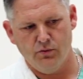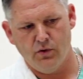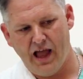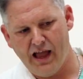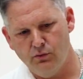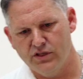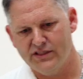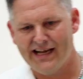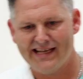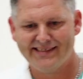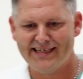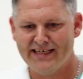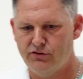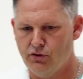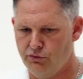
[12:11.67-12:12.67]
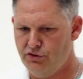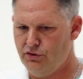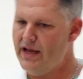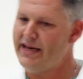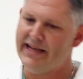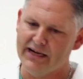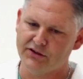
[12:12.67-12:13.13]
I would not say don't do
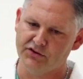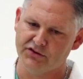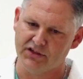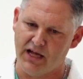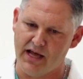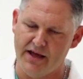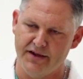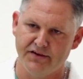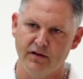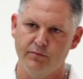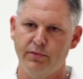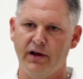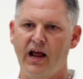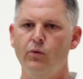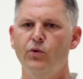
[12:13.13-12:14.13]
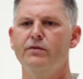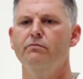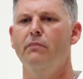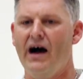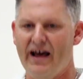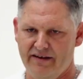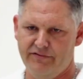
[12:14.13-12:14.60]
any exercise, but I would
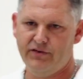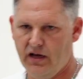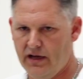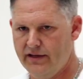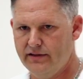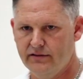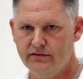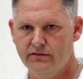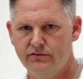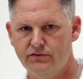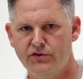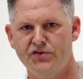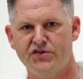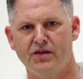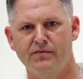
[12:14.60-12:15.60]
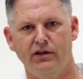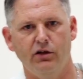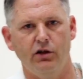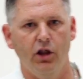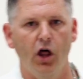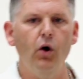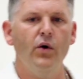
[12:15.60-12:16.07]
modify. Do some,
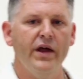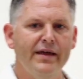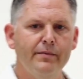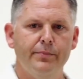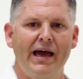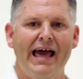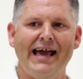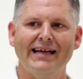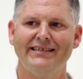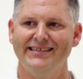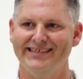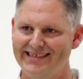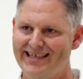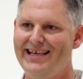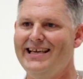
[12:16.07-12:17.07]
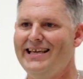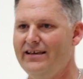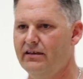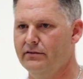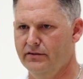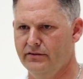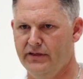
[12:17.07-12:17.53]
low impact is key,
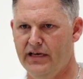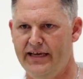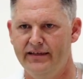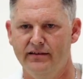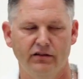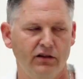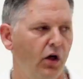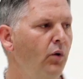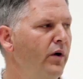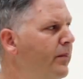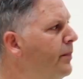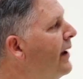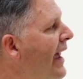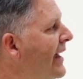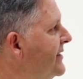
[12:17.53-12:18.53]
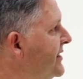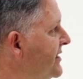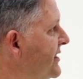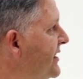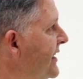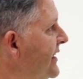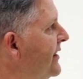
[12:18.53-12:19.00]
okay? Low impact is
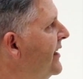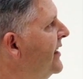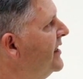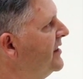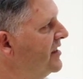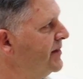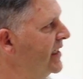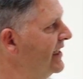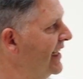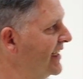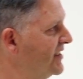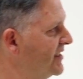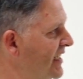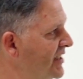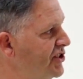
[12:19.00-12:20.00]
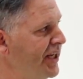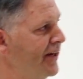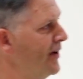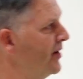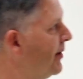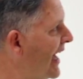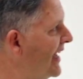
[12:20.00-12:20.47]
key. Something like a
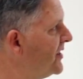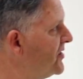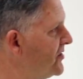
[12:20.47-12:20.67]
stationary bike